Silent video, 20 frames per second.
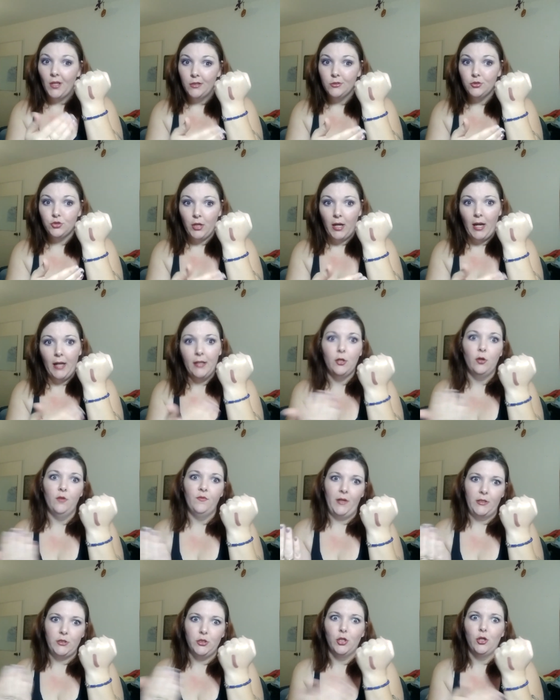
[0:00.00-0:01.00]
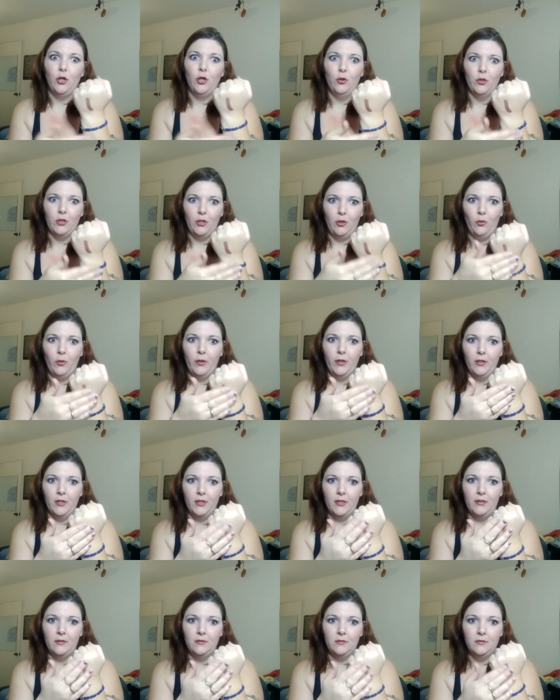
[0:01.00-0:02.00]
try, I know if I took coconut oil
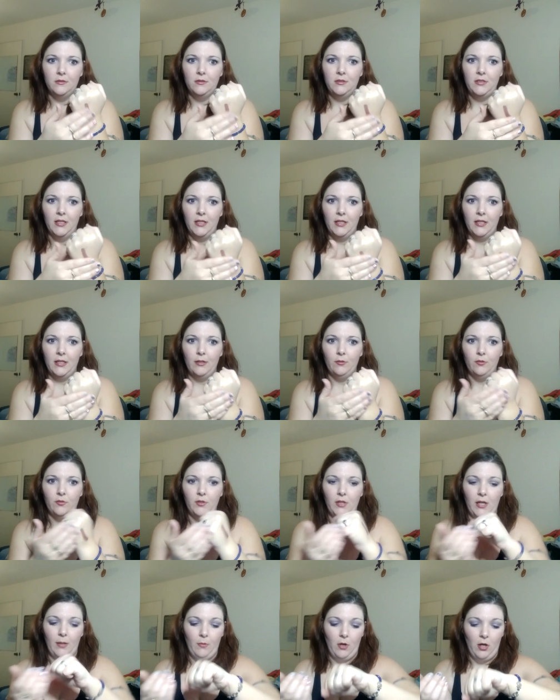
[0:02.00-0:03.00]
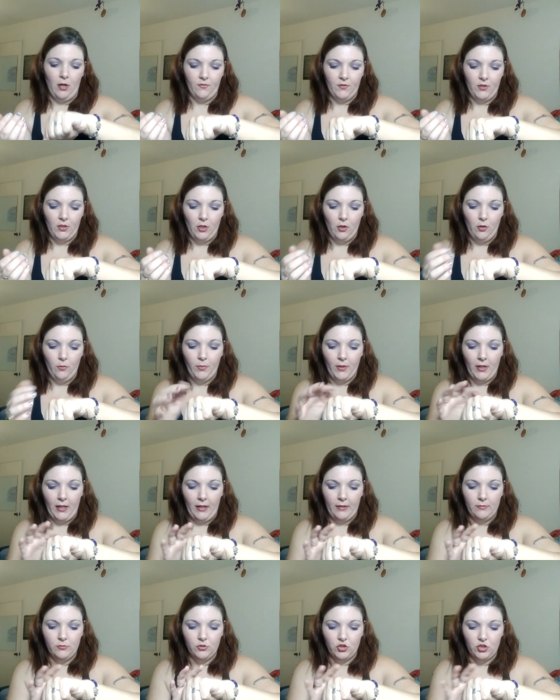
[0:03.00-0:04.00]
and did it, it would come off, you know, but
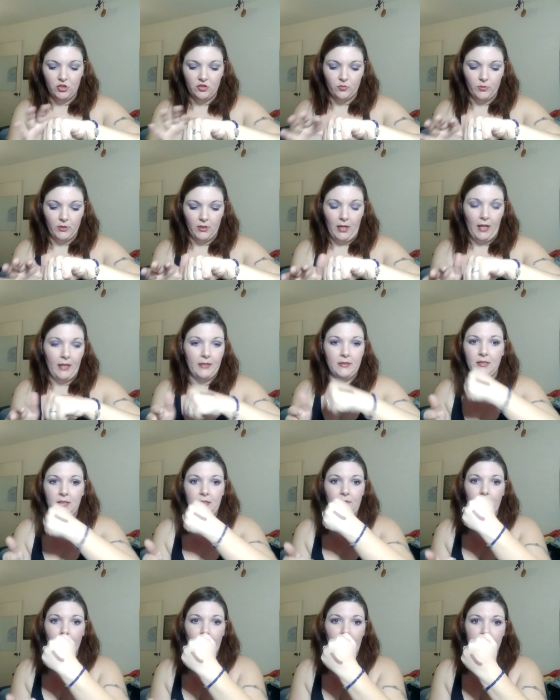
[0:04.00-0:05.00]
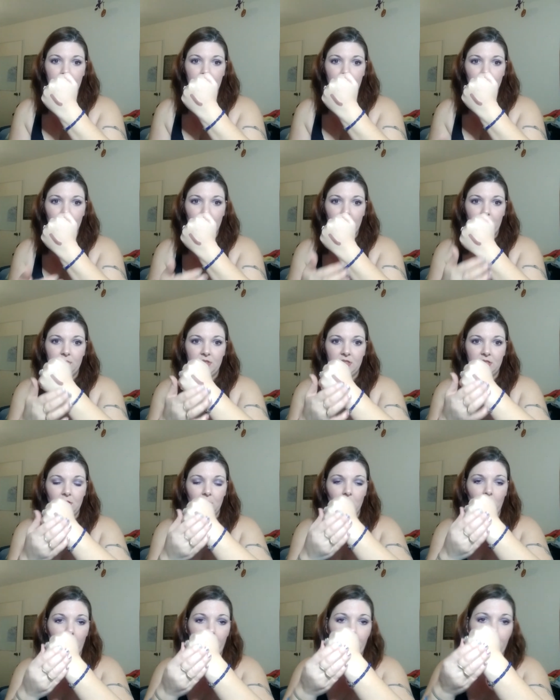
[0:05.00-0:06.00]
I was just real, I didn't even pay attention that was
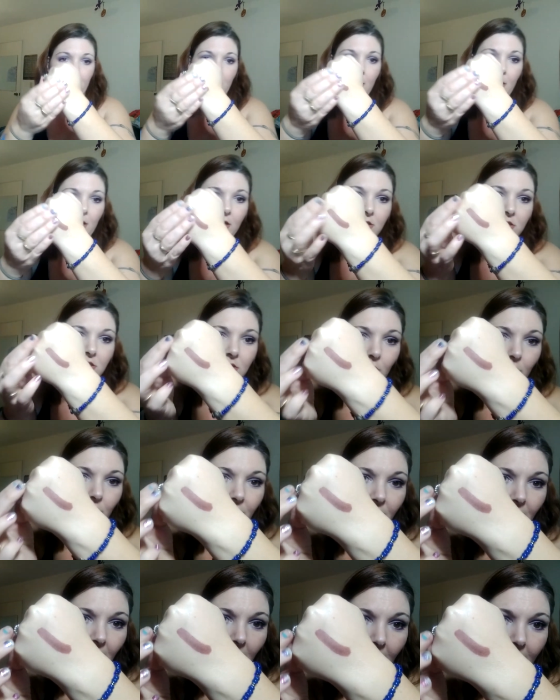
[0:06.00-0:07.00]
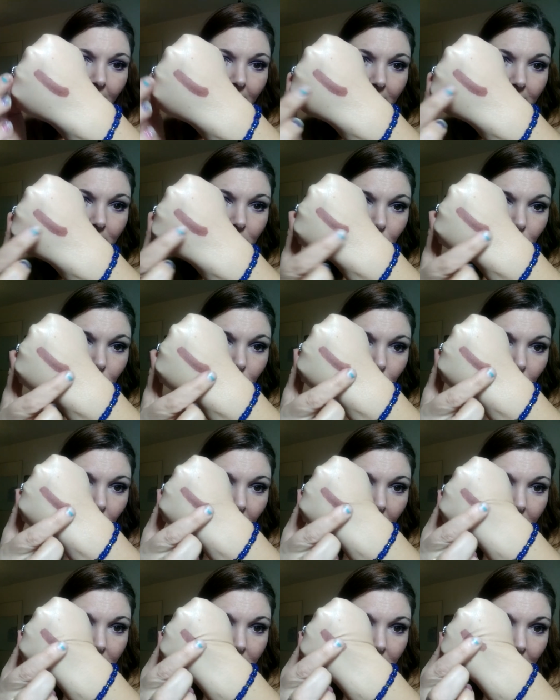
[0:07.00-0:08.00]
still on. So that is
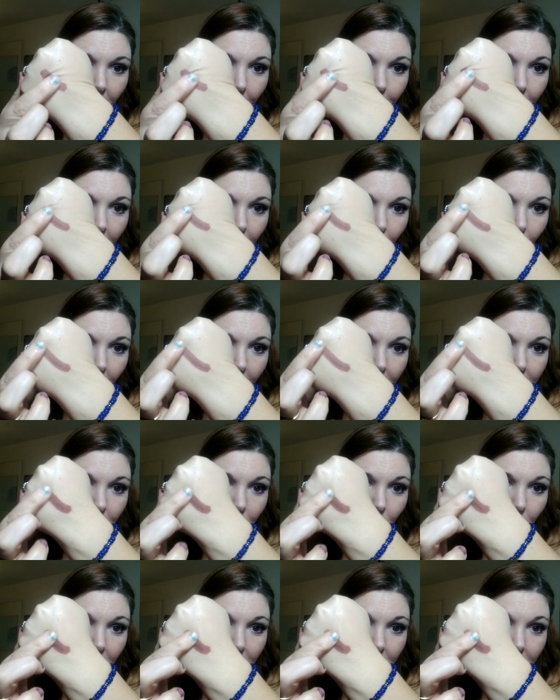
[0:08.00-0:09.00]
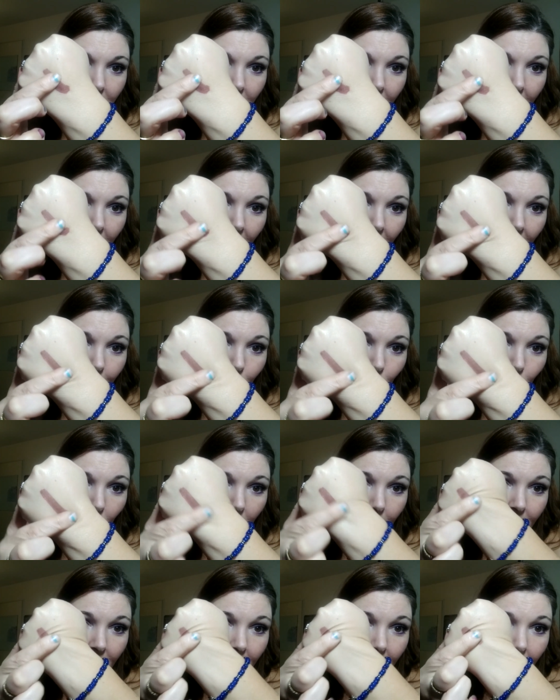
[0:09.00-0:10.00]
just, I mean, crazy. You can see like I'm
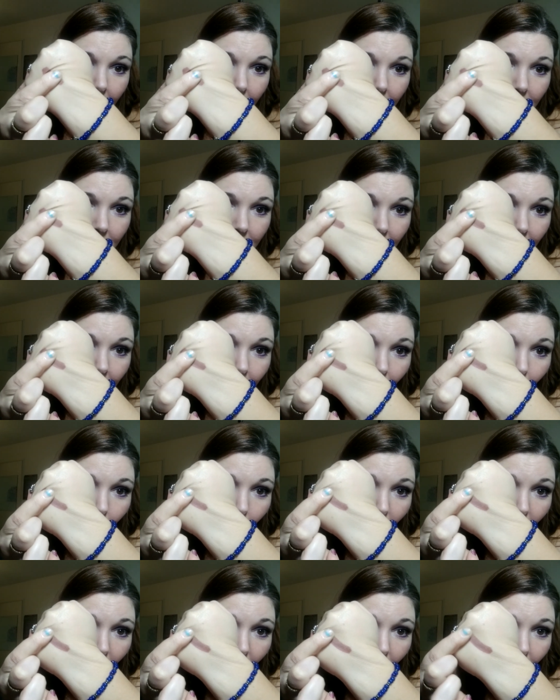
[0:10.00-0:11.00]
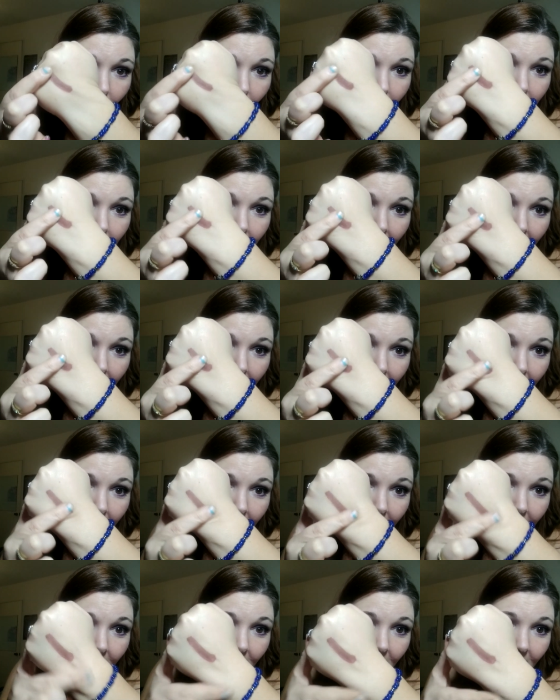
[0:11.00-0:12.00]
rubbing it, you know, hard, like,
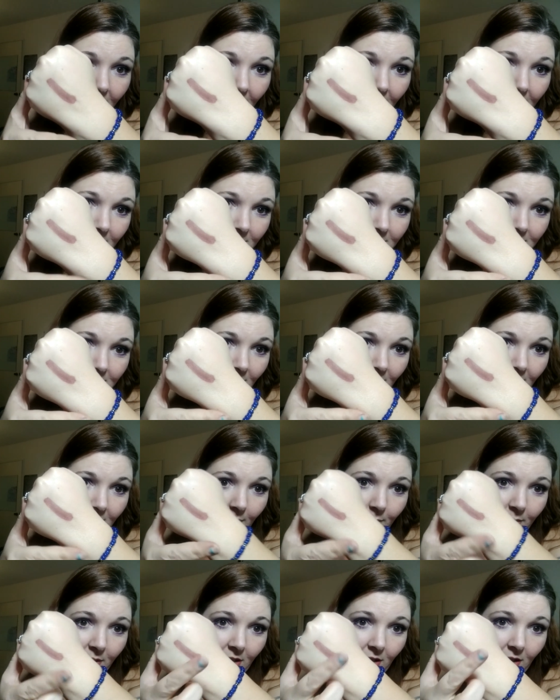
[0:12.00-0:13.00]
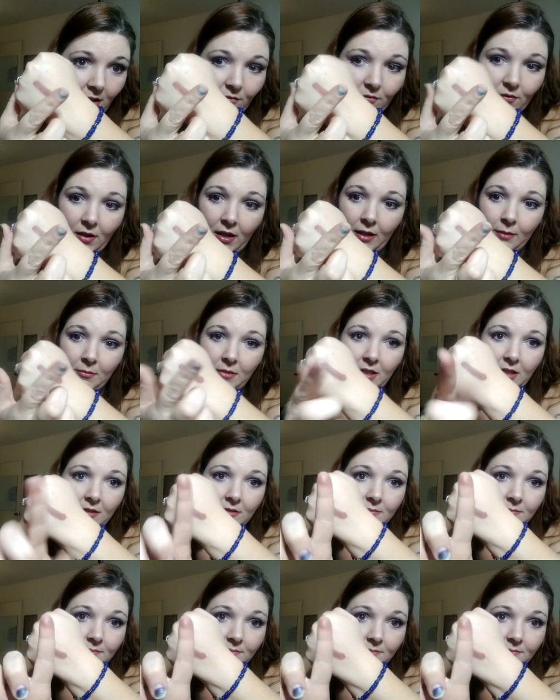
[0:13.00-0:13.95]
and it's not coming off. I mean,